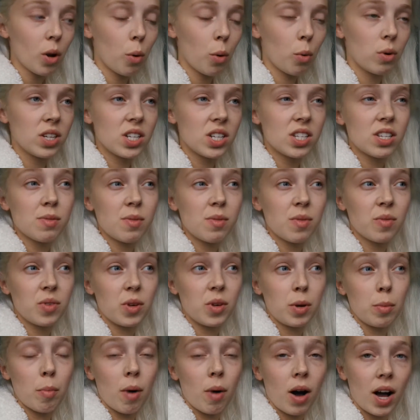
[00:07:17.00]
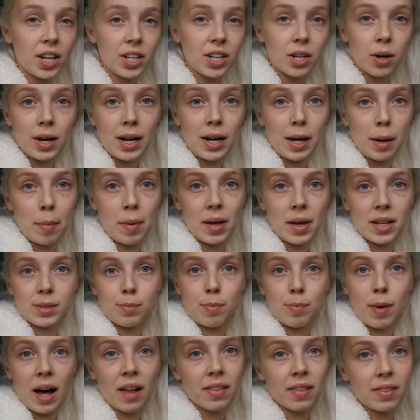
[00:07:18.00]
Whereas some of you might know a little bit
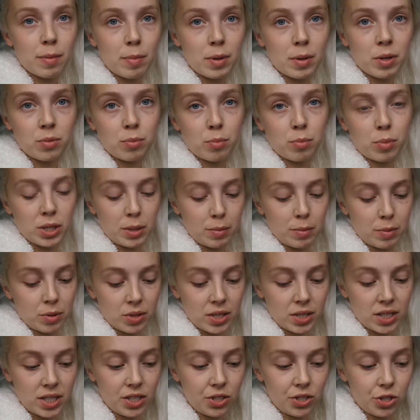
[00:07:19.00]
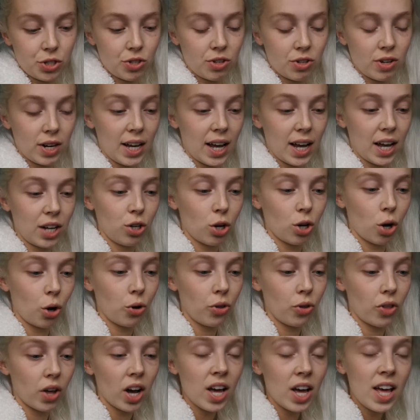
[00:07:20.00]
about the bodybuilding industry and
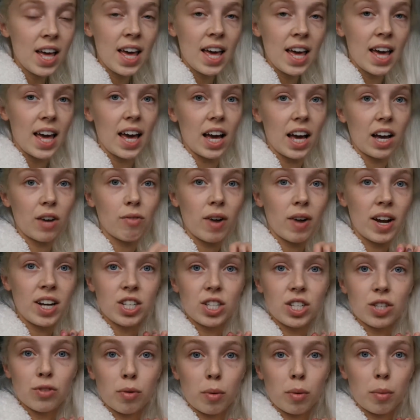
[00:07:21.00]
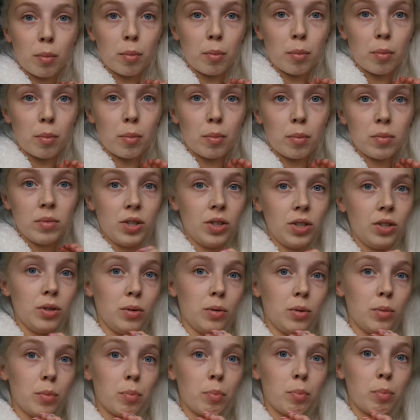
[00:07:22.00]
know that it ranges from
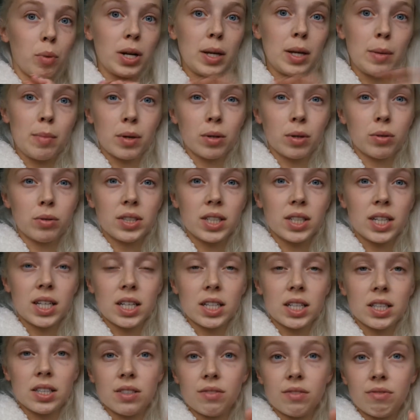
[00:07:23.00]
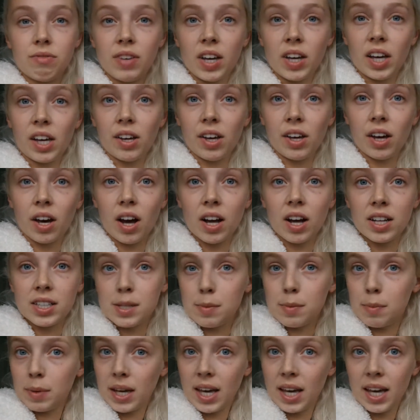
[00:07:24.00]
bodybuilding to figure
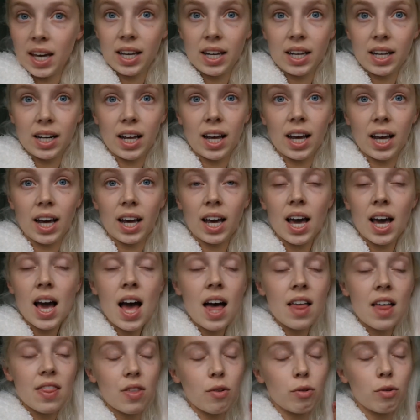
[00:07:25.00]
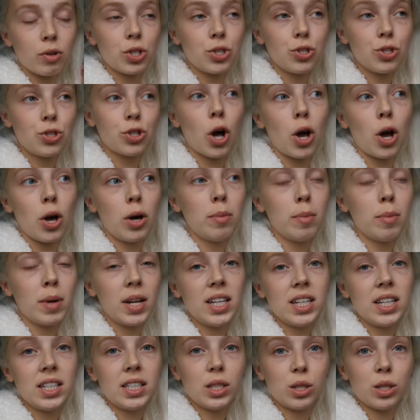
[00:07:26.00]
to bikini. There are so
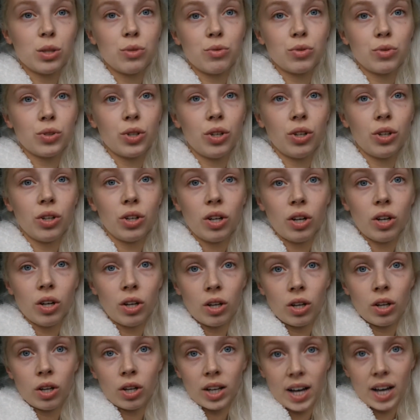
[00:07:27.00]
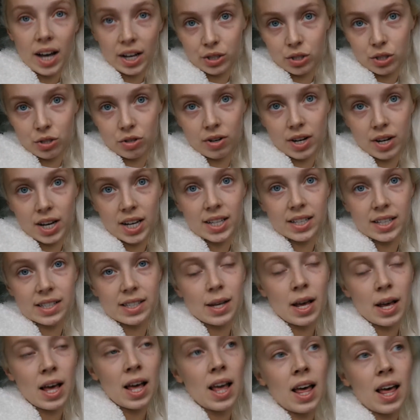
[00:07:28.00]
many different
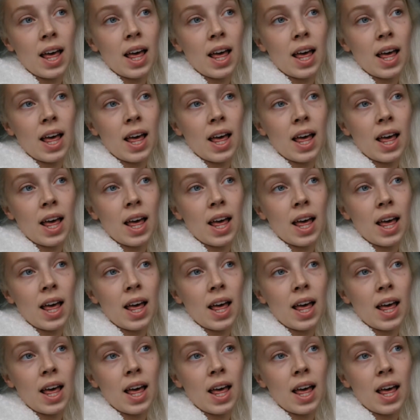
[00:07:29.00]
categories.